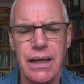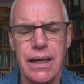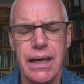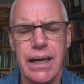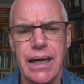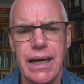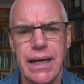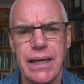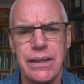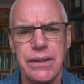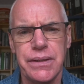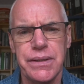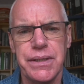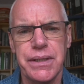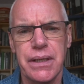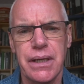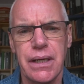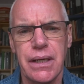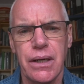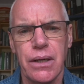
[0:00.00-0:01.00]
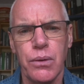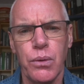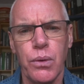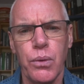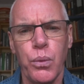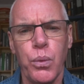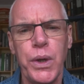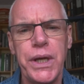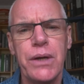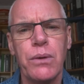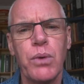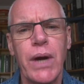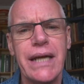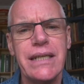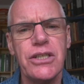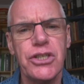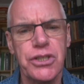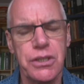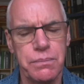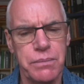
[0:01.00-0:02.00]
And we
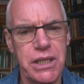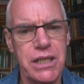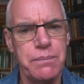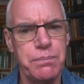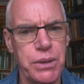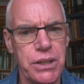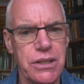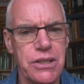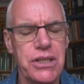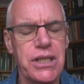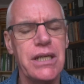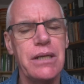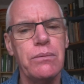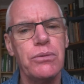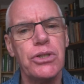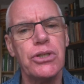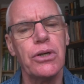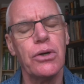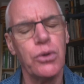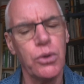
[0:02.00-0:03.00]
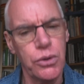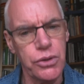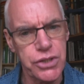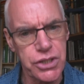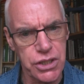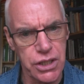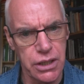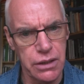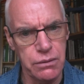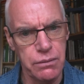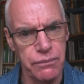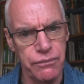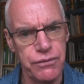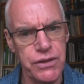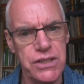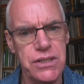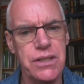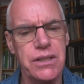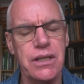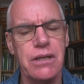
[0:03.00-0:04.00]
arranged to meet because he was also
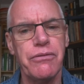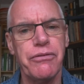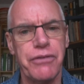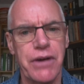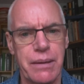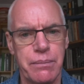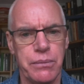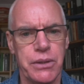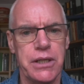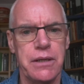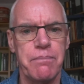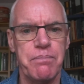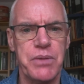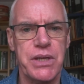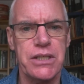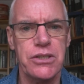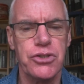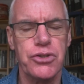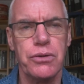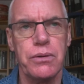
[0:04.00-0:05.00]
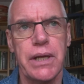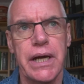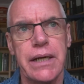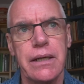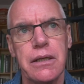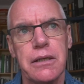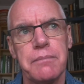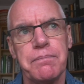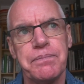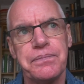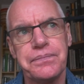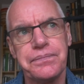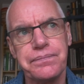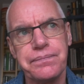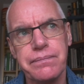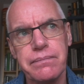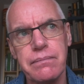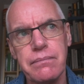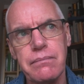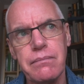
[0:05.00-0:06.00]
visiting family in Sri Lanka.
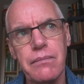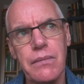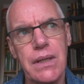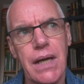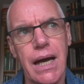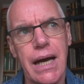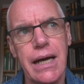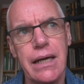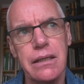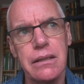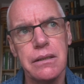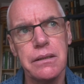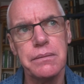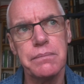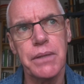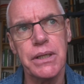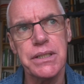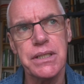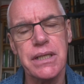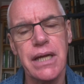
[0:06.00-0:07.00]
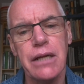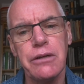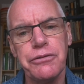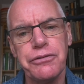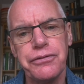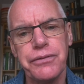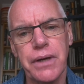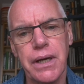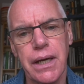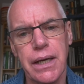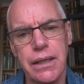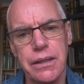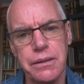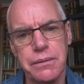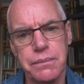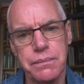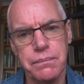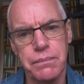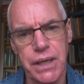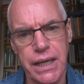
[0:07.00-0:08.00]
And myself and
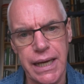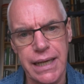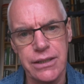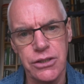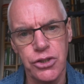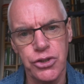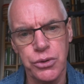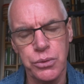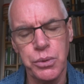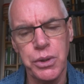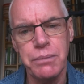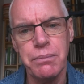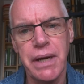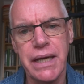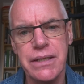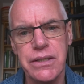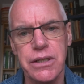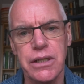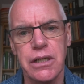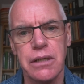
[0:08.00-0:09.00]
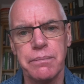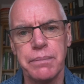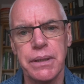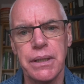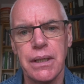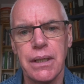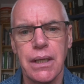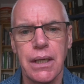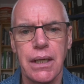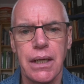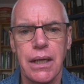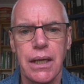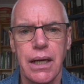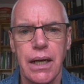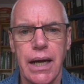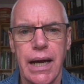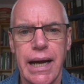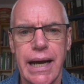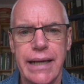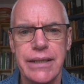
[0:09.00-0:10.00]
Mahendra, we met up
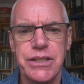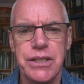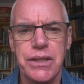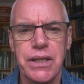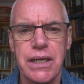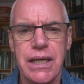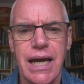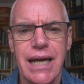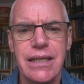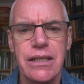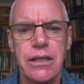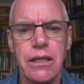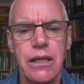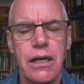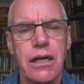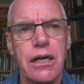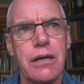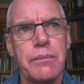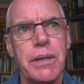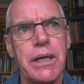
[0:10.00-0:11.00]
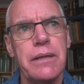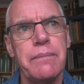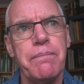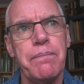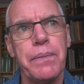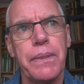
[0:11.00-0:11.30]
at the Candelama